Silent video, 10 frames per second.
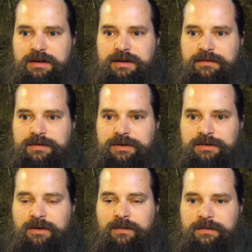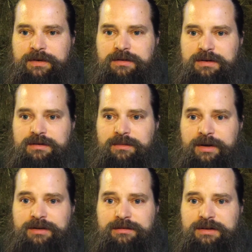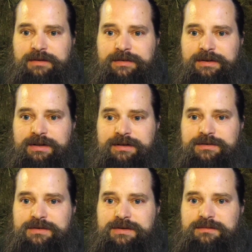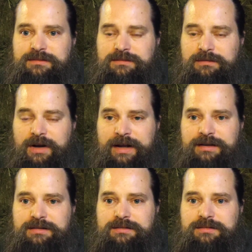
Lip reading: And if you don't feel that the way you're living is right